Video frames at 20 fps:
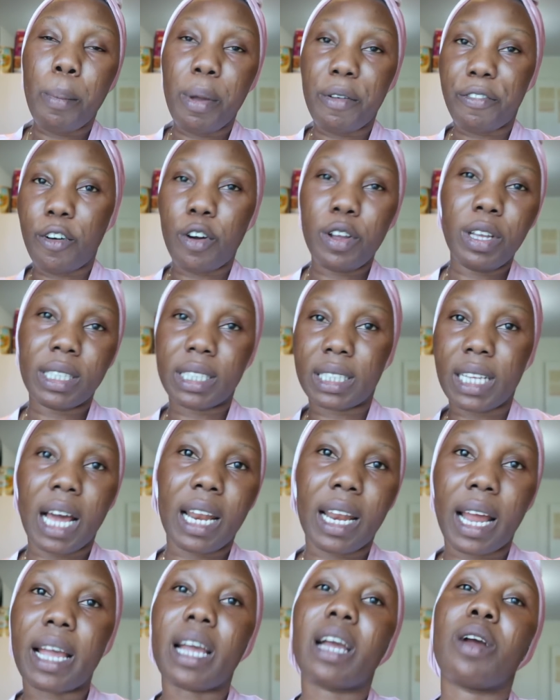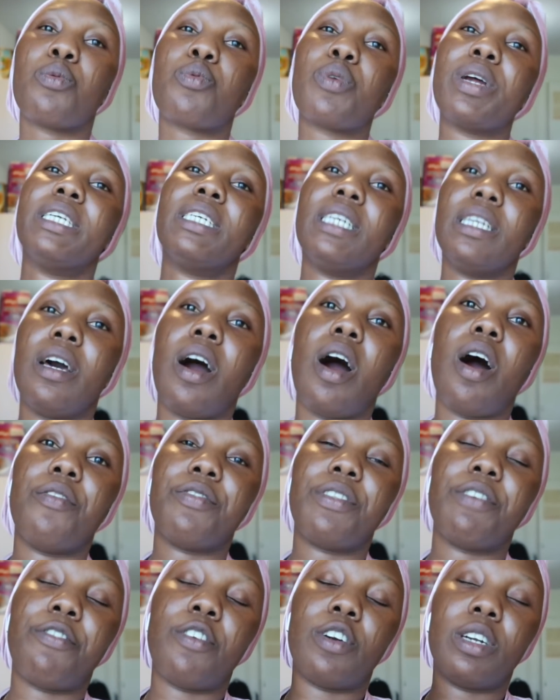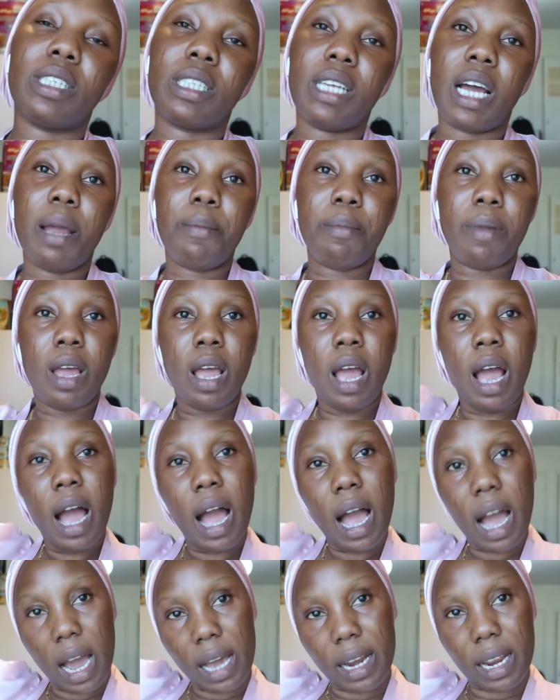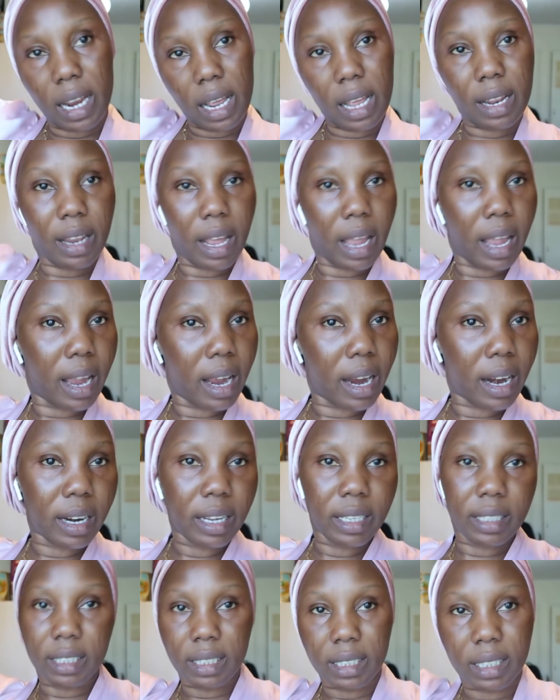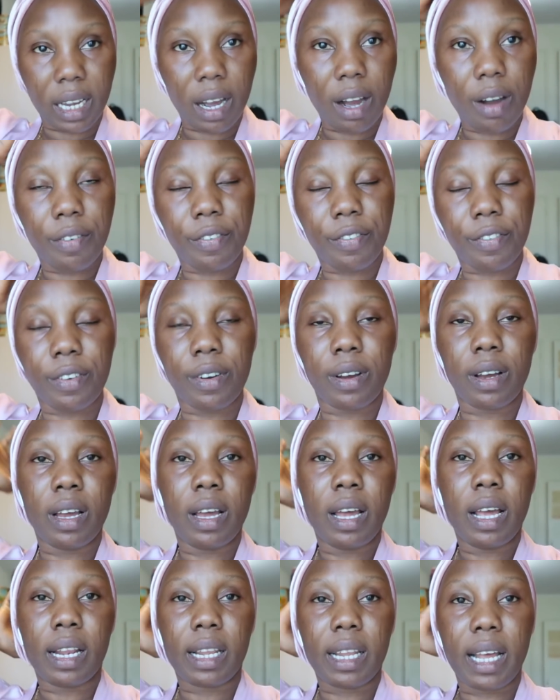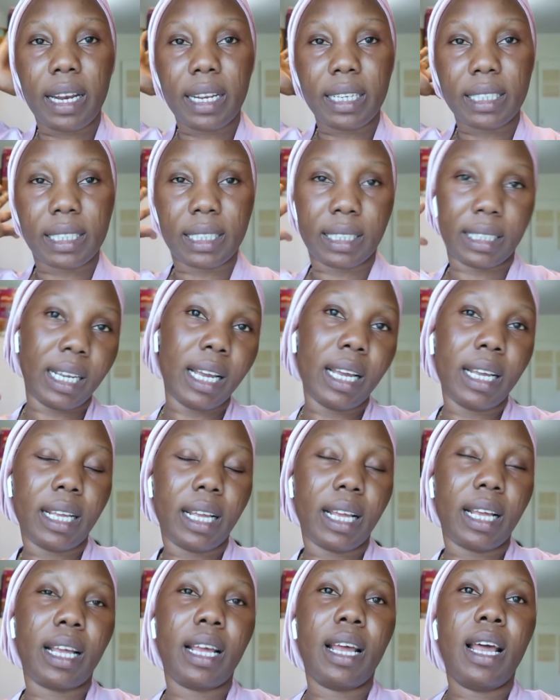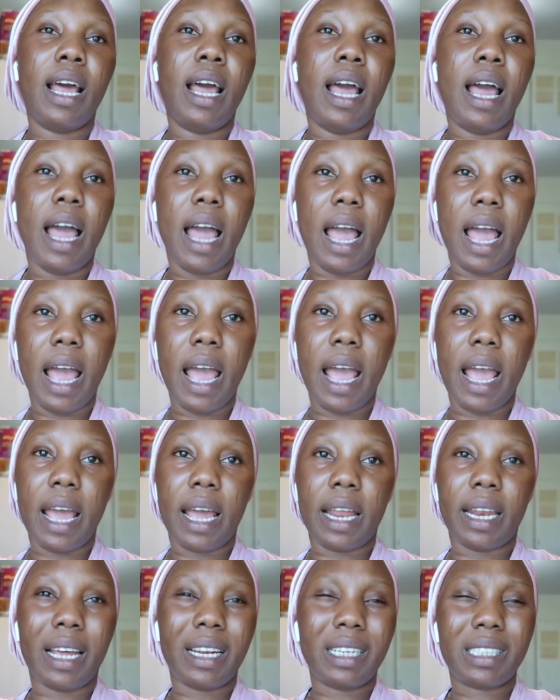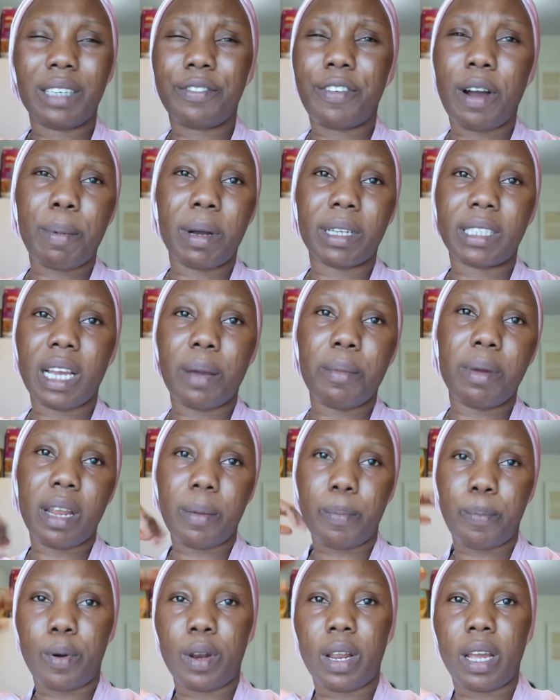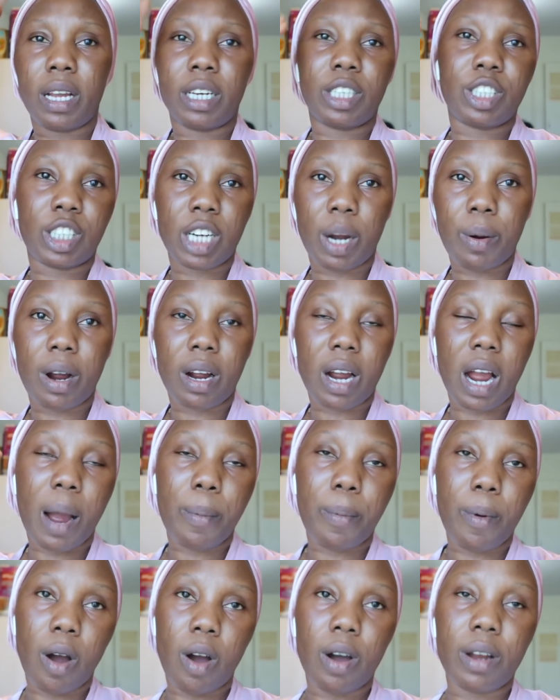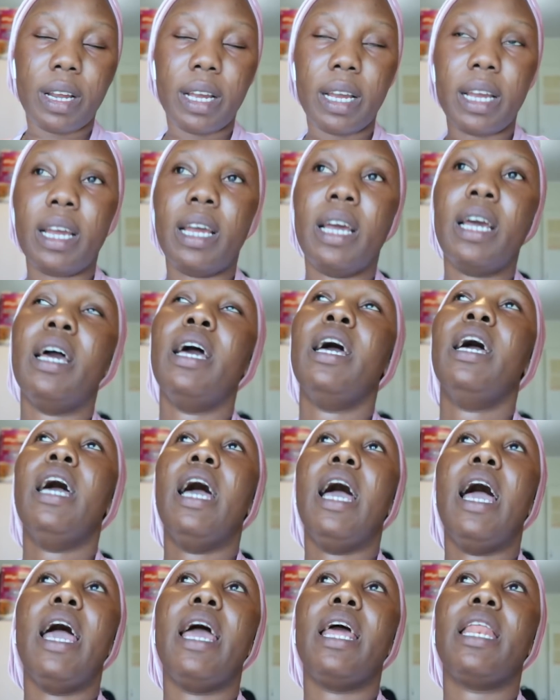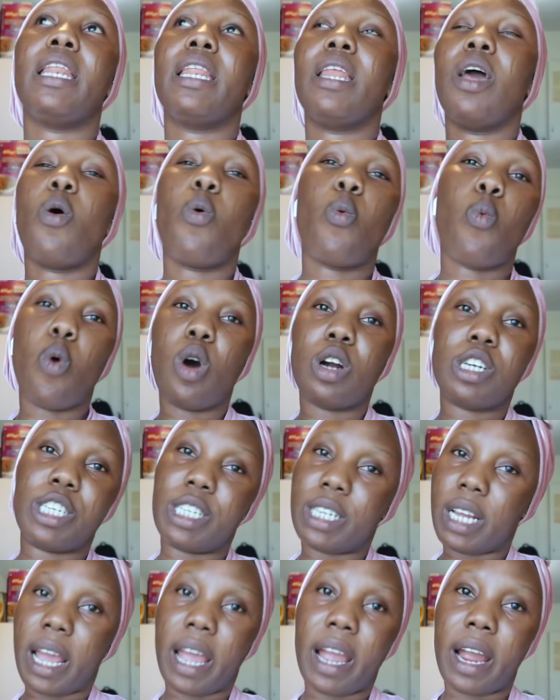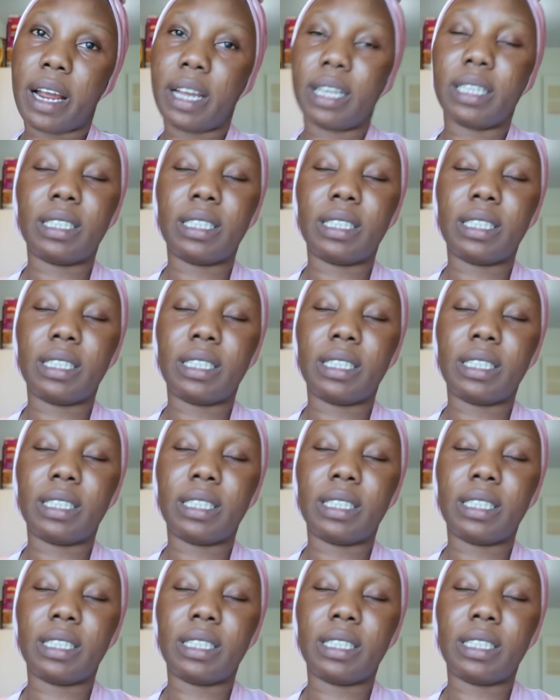before you start like rinsing it off the first time, add it in the hair itself, let it sit, and let it sit for about ten minutes. Put a shower cap on it and wash the hair